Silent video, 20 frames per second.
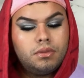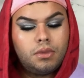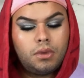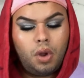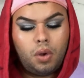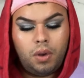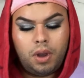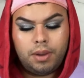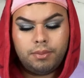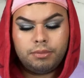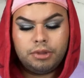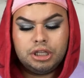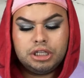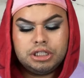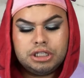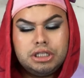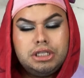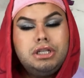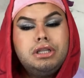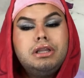Okay.
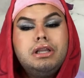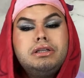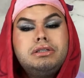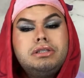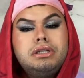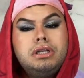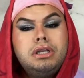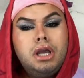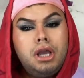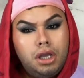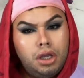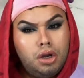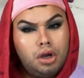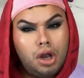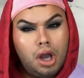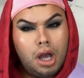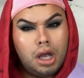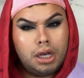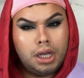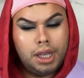Listen here,
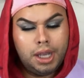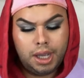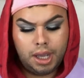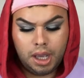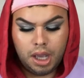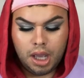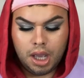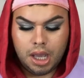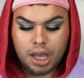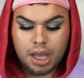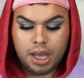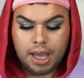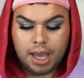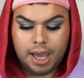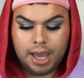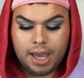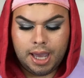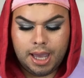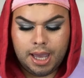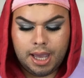honey.
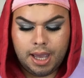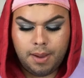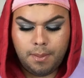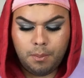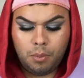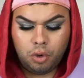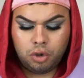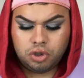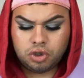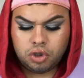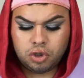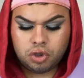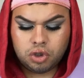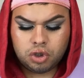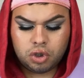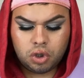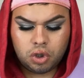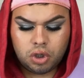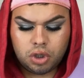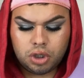A moisture
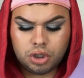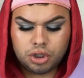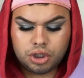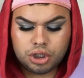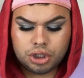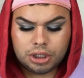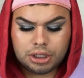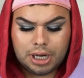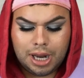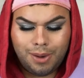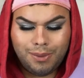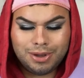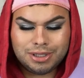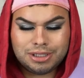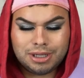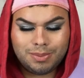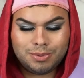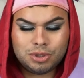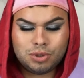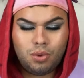surge. Now it's
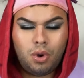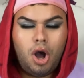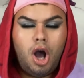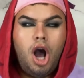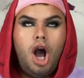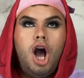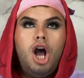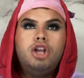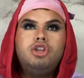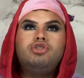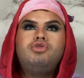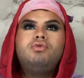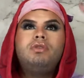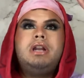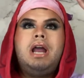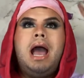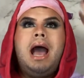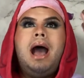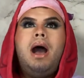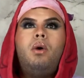up to
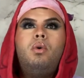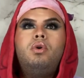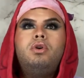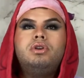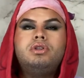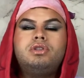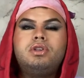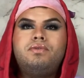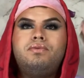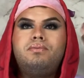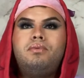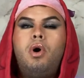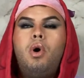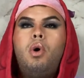100 hours of...